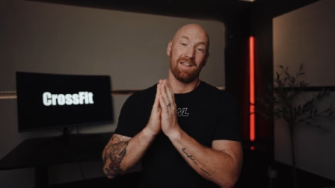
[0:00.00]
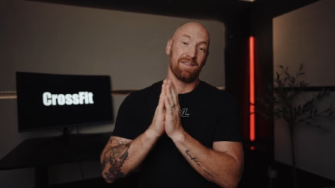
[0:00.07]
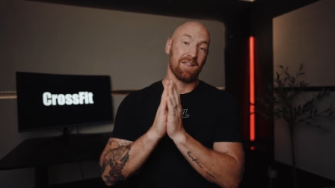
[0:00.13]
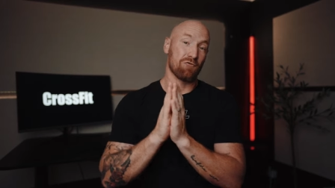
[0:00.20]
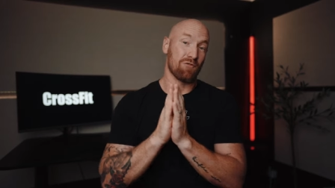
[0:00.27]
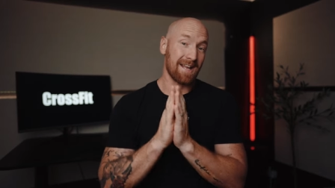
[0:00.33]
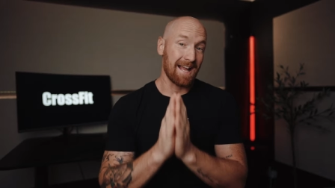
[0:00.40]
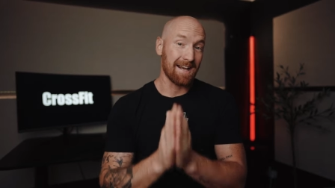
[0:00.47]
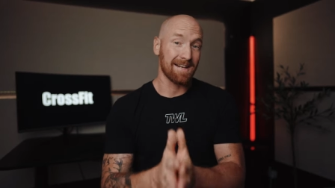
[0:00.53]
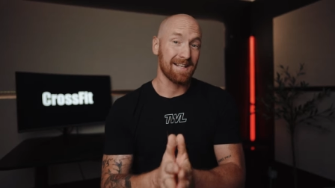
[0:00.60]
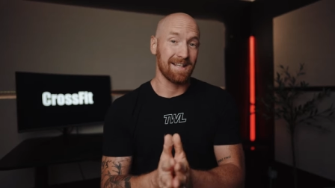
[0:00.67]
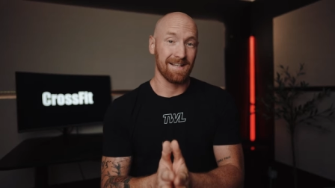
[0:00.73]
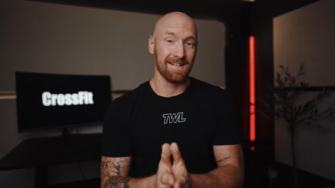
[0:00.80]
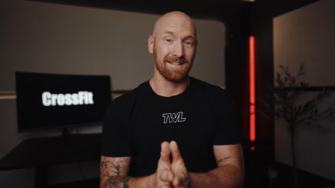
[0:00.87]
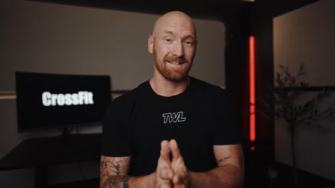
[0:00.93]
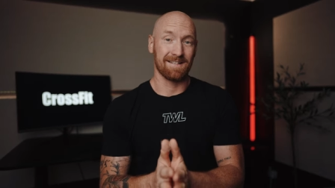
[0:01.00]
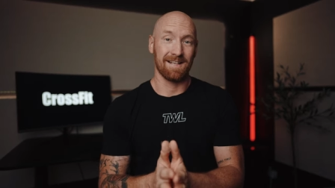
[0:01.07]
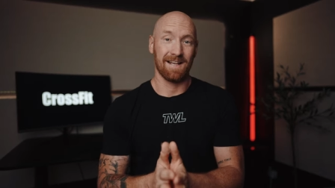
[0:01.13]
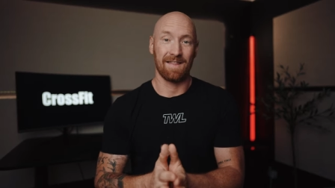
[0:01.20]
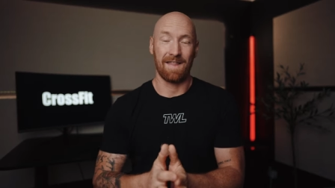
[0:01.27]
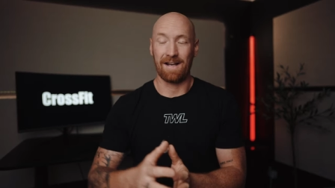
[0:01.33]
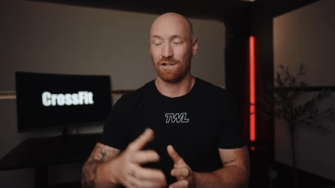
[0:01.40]
The reality
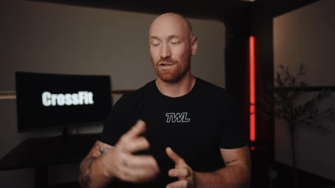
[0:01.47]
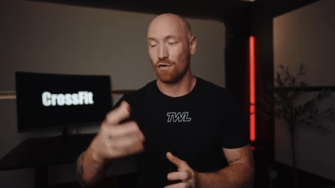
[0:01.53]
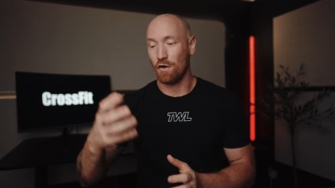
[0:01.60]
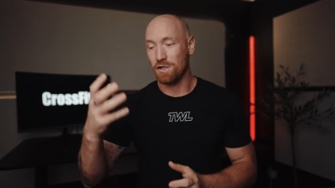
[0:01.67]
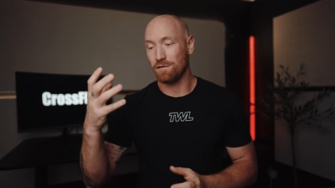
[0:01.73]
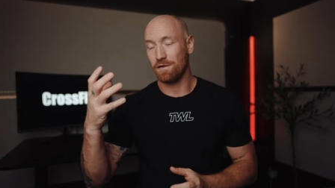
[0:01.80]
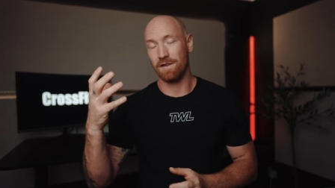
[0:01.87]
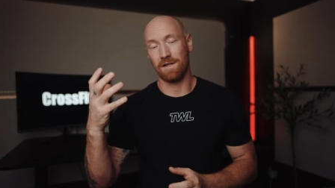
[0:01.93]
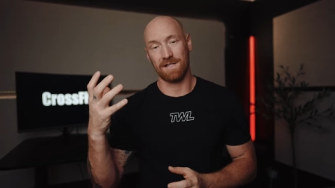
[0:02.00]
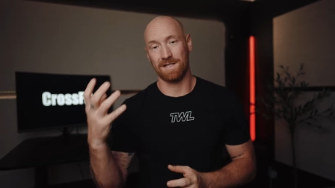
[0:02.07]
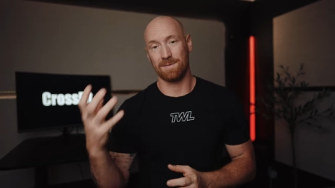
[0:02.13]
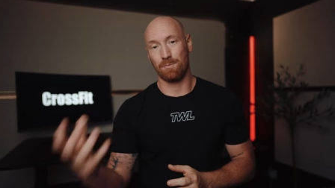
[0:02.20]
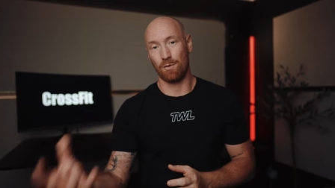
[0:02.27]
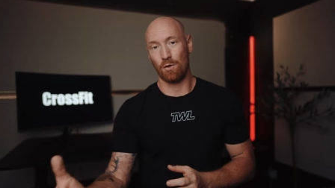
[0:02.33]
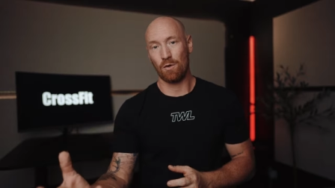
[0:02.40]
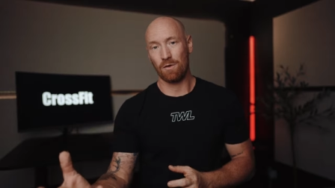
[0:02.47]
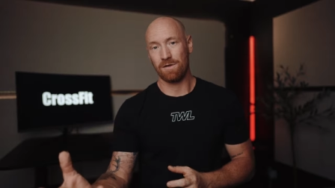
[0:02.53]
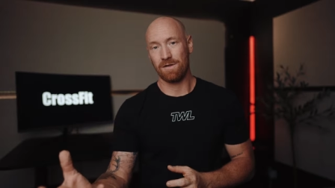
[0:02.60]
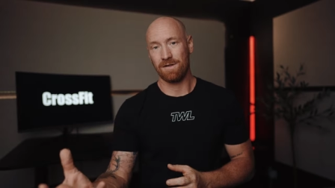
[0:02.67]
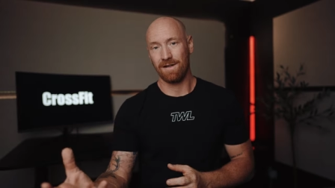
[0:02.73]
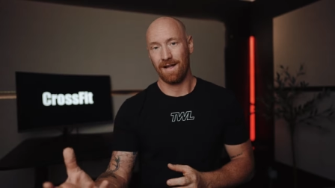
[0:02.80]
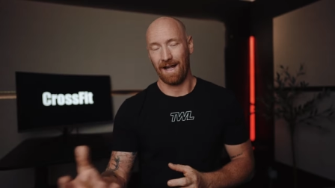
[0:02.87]
is that CrossFit the sport
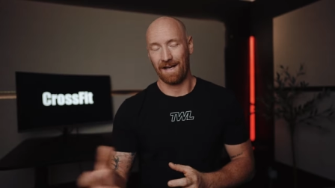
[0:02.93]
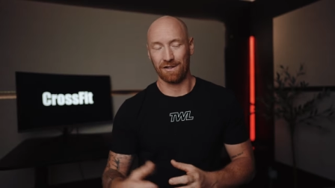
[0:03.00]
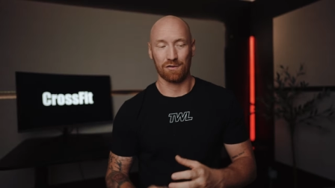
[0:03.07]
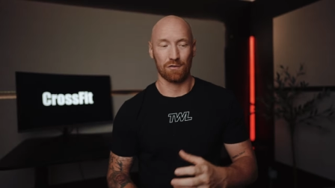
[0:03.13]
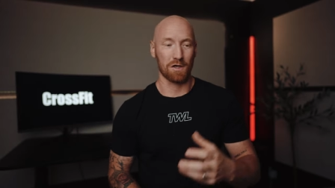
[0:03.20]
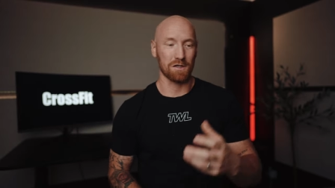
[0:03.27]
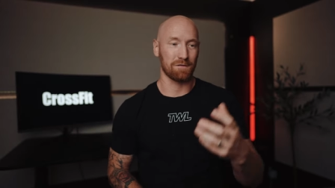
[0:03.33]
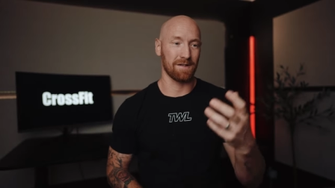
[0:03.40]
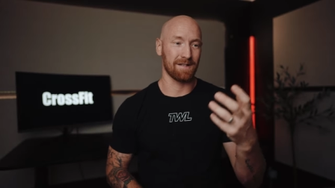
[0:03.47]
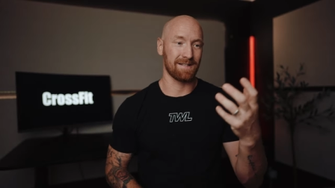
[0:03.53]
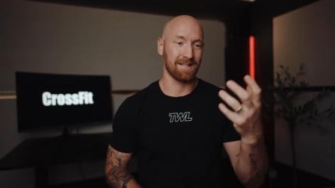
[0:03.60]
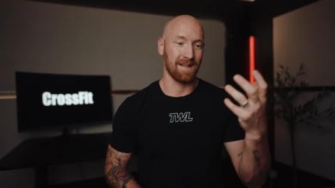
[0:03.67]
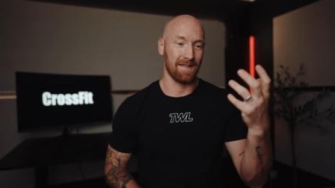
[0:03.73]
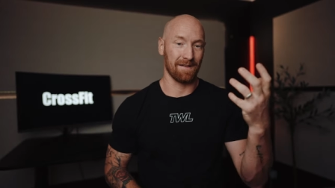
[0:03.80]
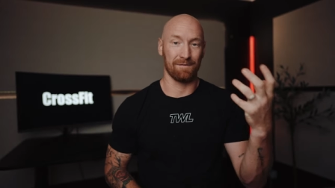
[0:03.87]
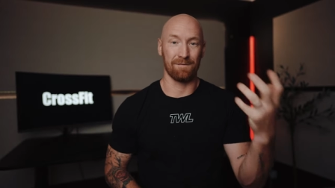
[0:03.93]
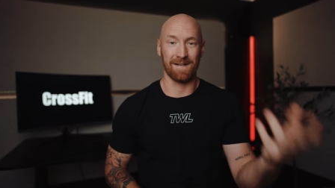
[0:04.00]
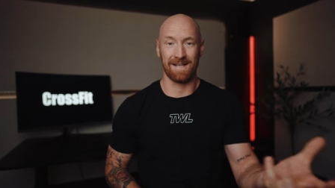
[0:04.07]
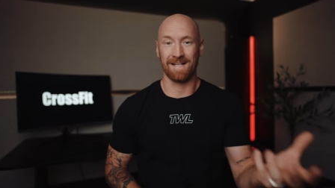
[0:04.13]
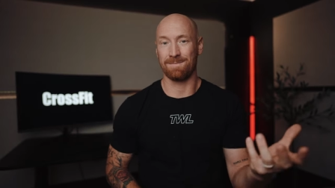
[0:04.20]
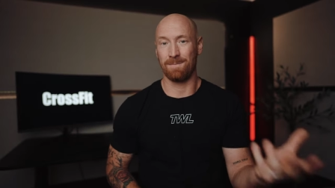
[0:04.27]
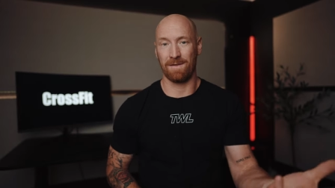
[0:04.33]
and CrossFit, the
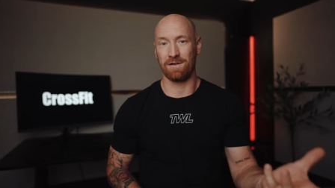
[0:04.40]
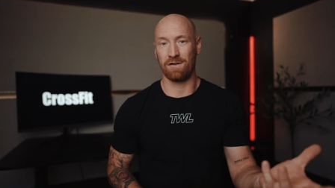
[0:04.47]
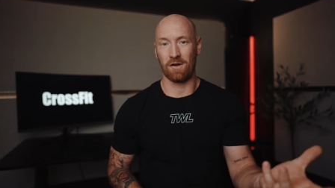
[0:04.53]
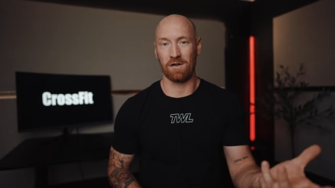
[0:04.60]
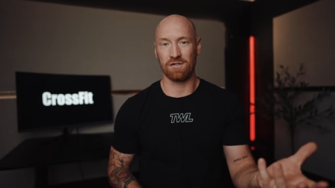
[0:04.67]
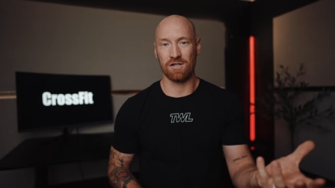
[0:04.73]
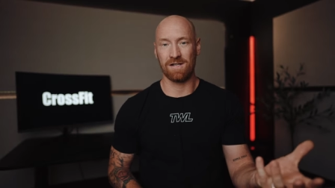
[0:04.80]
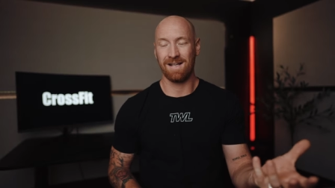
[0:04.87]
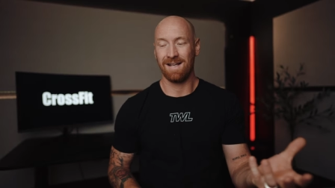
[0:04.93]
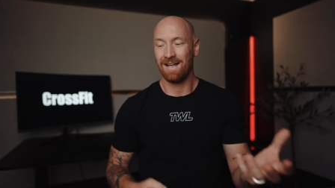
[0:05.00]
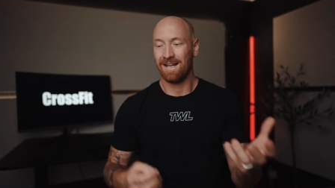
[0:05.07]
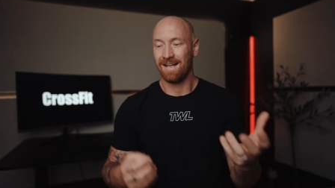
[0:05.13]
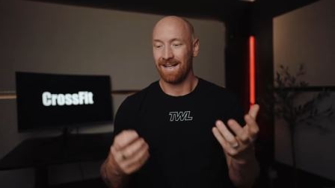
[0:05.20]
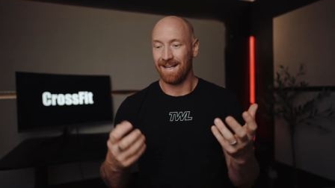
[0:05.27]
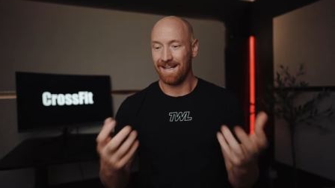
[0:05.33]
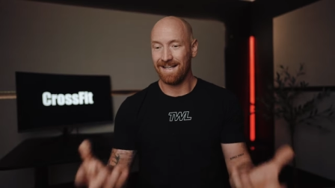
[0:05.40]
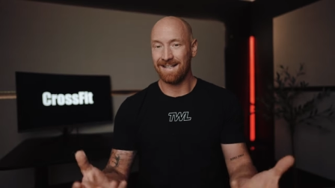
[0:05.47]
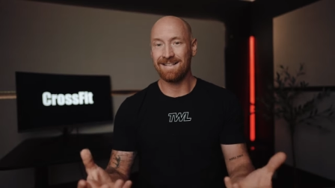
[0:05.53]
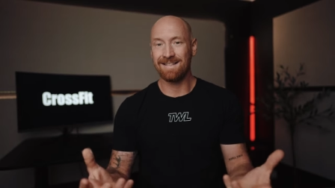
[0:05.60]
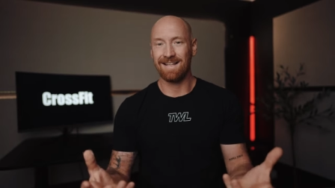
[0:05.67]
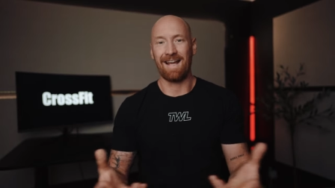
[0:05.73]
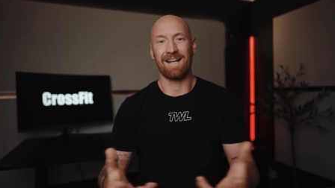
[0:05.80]
fitness methodology,
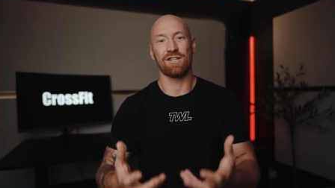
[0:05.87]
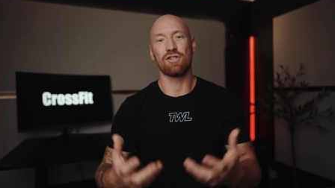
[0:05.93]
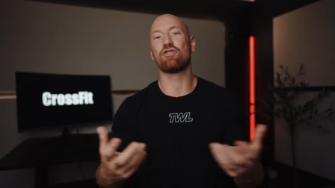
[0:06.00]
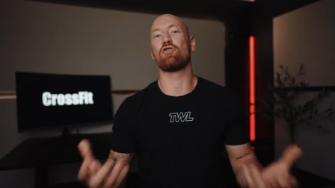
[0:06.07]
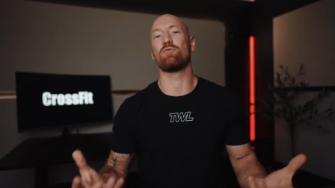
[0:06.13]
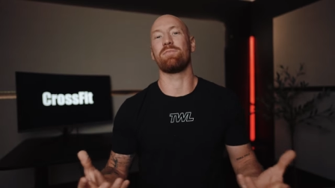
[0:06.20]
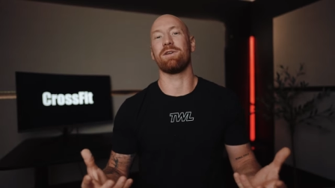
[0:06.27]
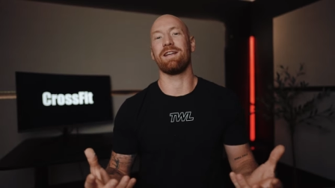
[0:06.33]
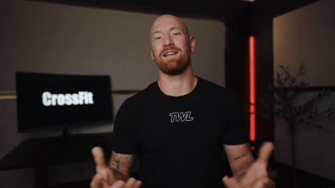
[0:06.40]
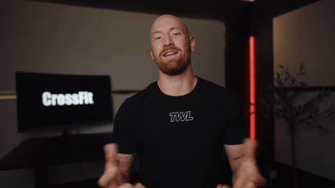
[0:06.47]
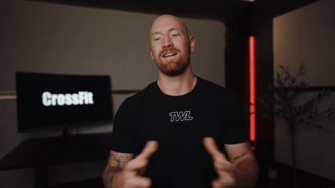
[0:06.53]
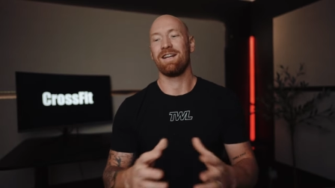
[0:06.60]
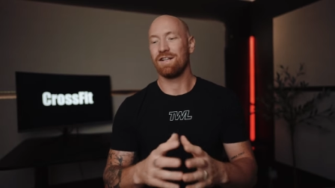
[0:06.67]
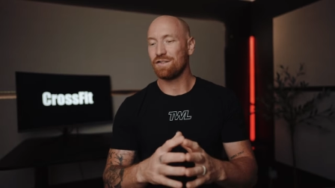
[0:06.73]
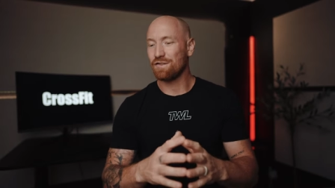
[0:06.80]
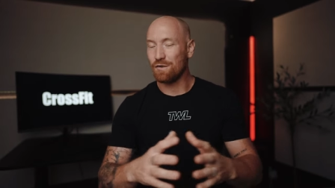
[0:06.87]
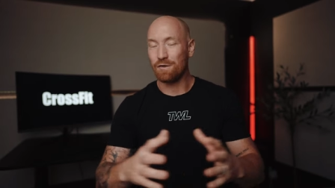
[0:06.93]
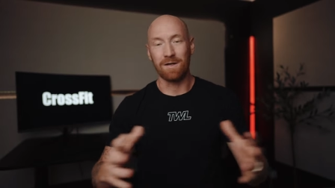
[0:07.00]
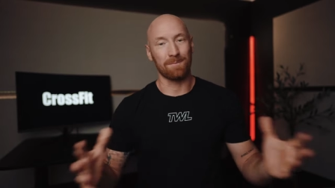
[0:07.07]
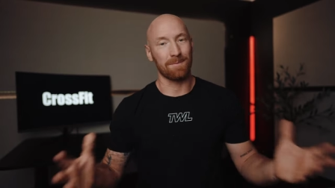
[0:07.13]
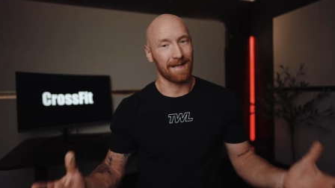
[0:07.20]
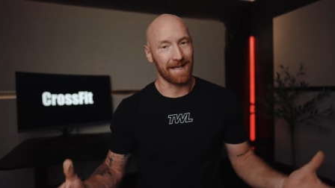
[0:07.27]
is and should be two
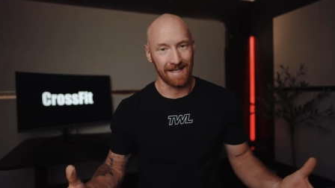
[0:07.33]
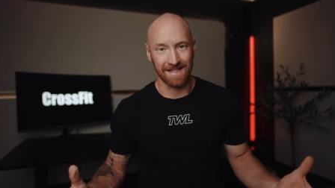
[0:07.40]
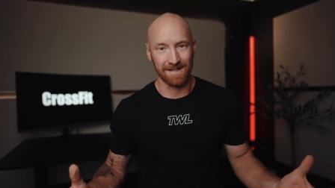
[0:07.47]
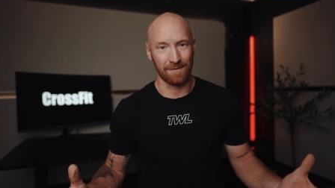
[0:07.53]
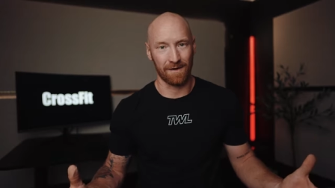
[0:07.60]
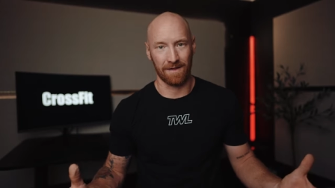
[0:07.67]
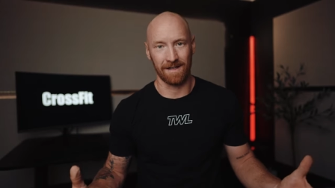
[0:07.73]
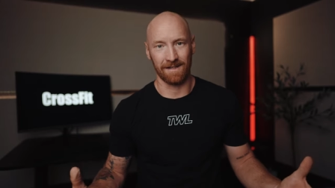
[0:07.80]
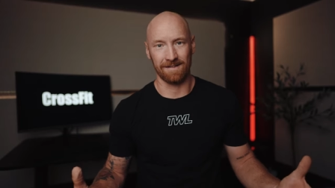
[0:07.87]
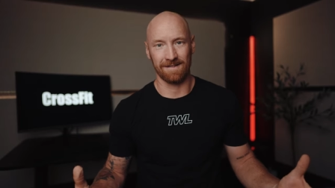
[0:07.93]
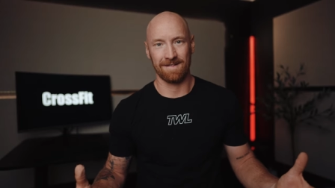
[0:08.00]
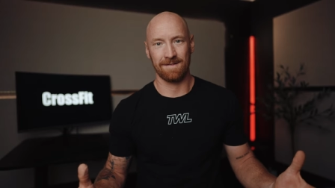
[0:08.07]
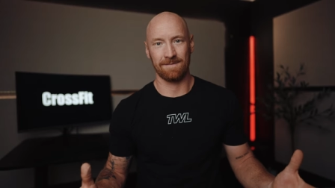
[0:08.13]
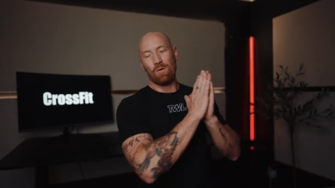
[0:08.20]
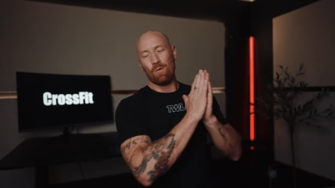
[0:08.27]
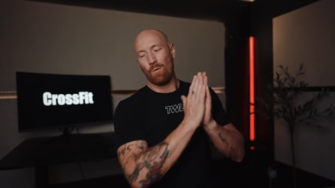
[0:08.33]
completely different things.